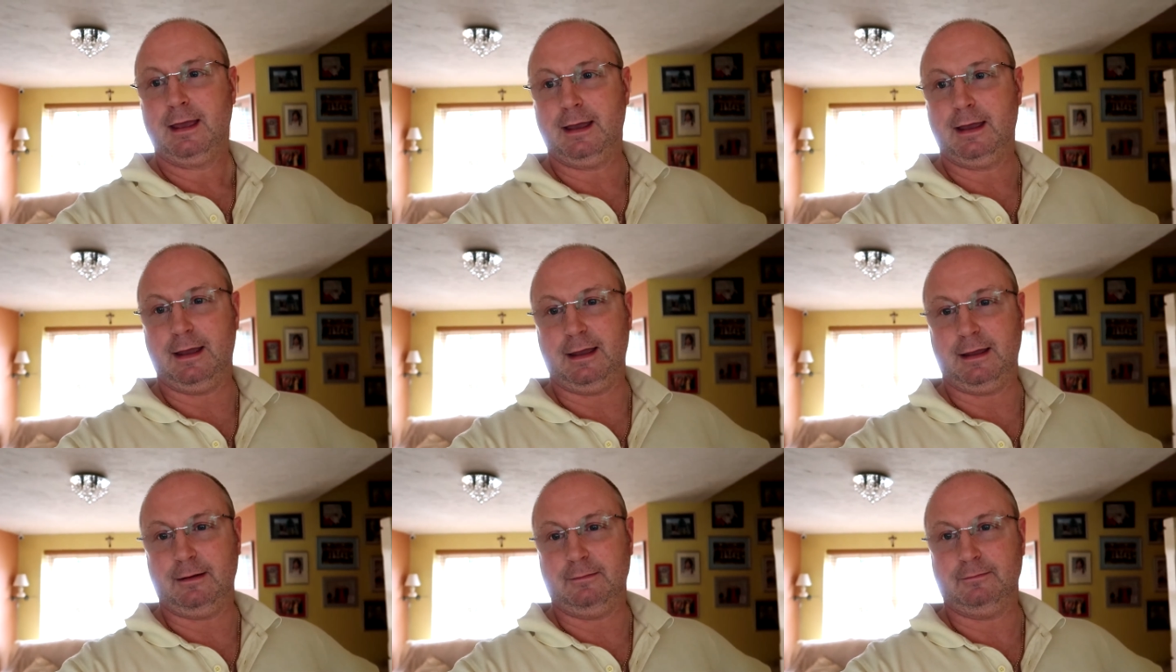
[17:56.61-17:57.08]

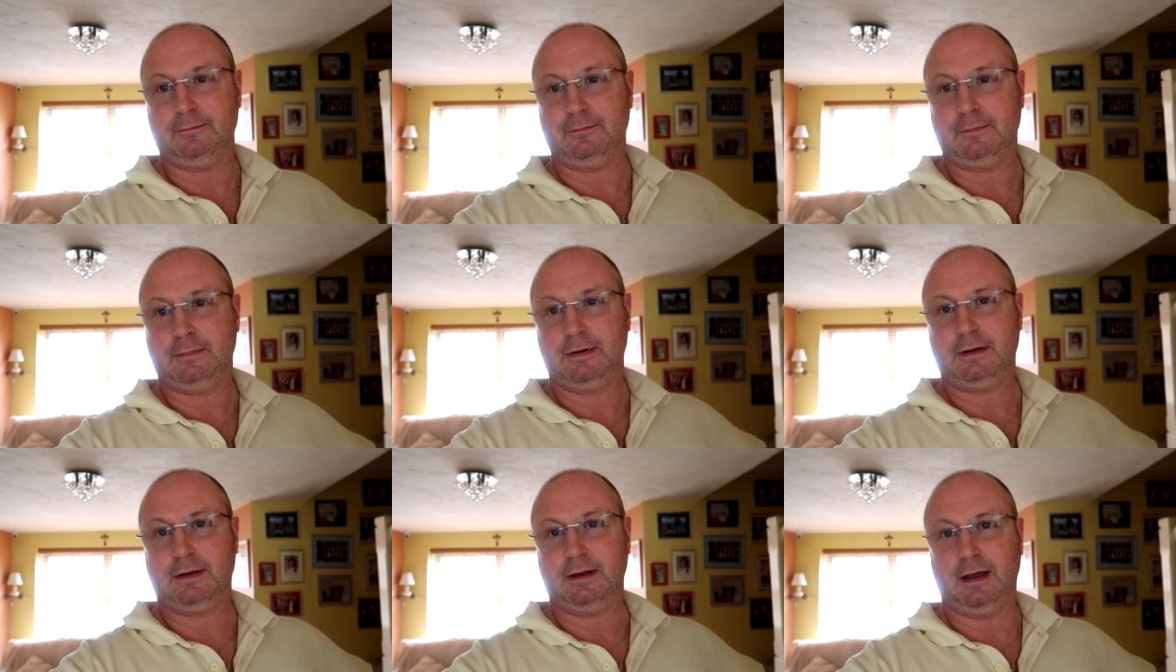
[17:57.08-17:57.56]

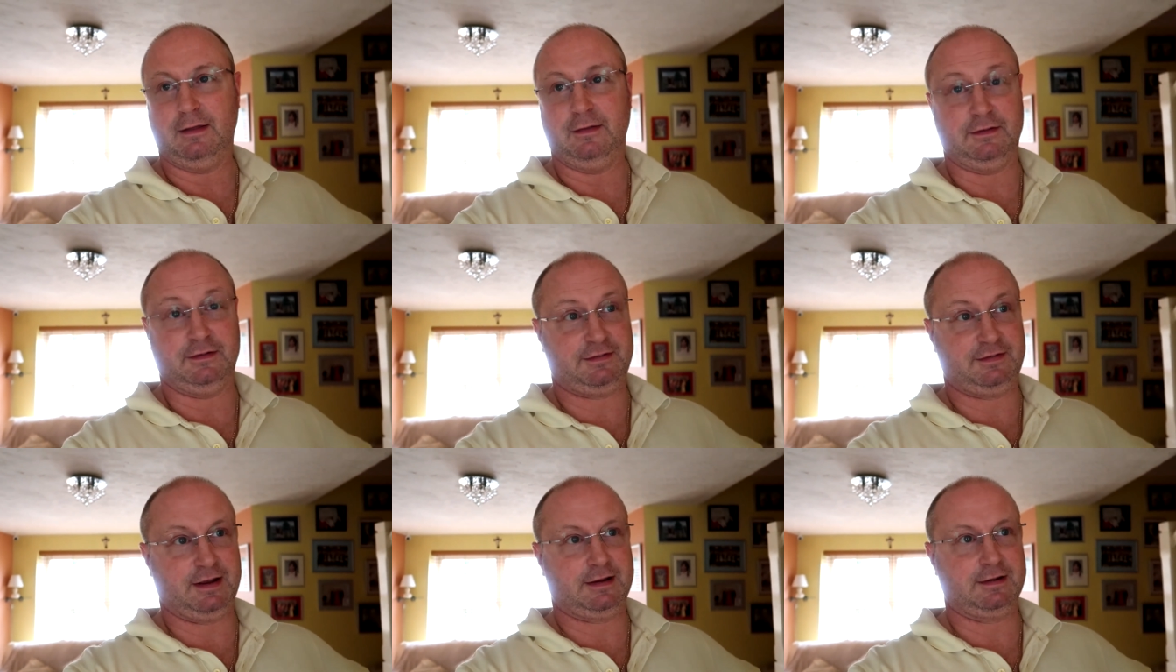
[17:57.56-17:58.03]
Um, and
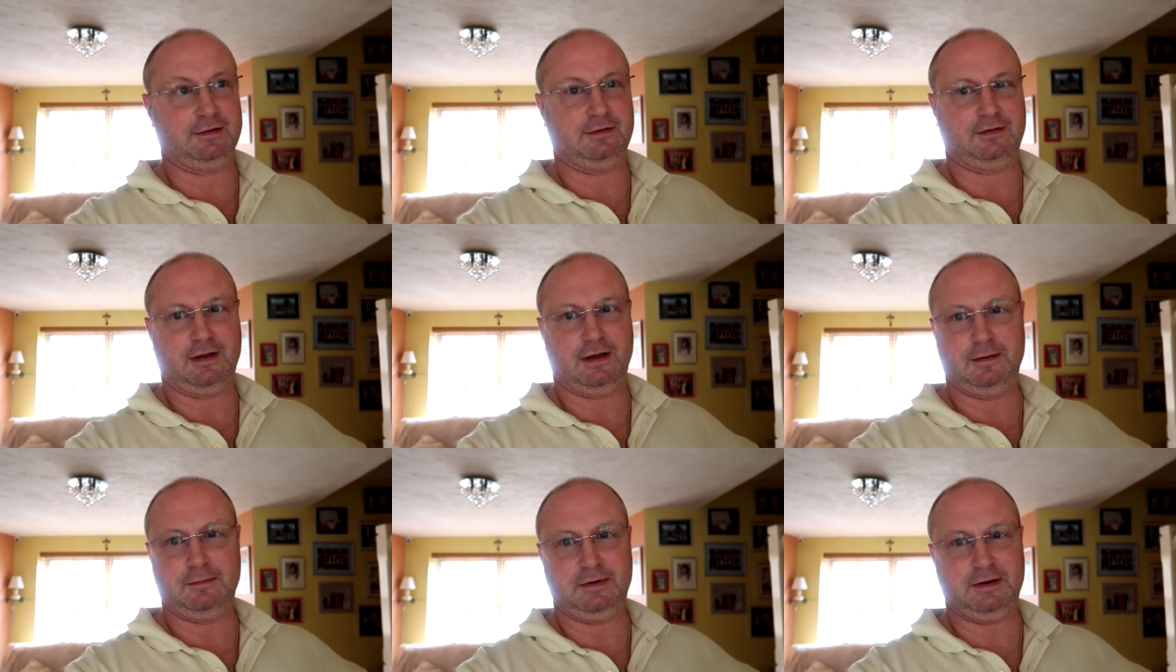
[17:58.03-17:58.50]
the second
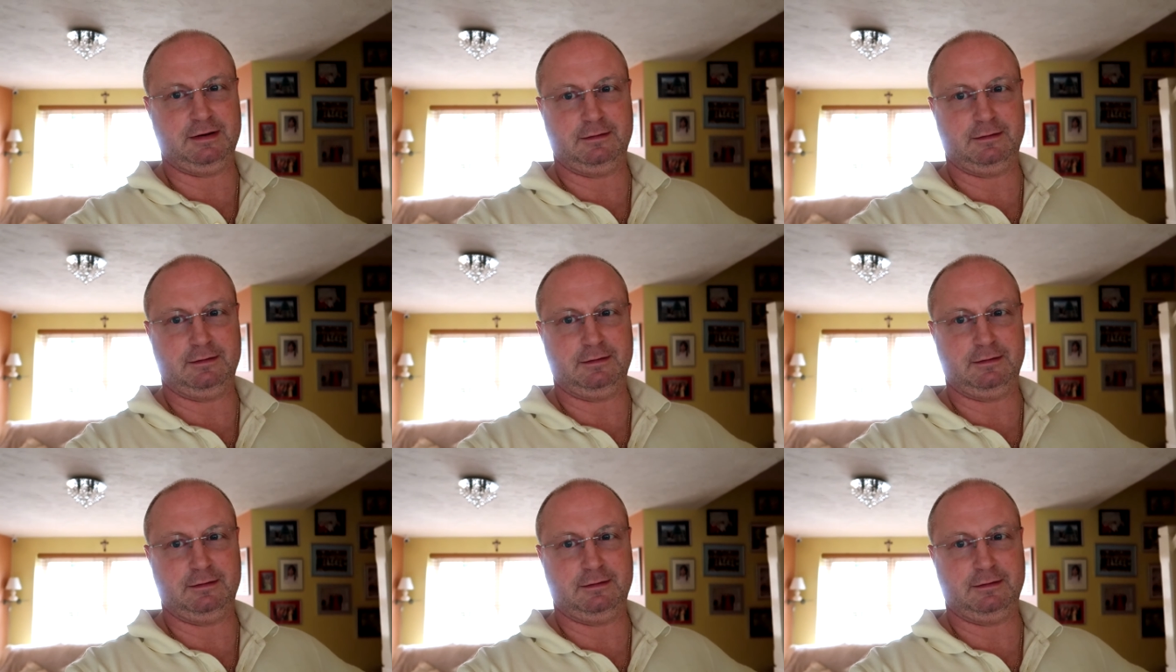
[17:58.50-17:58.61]
time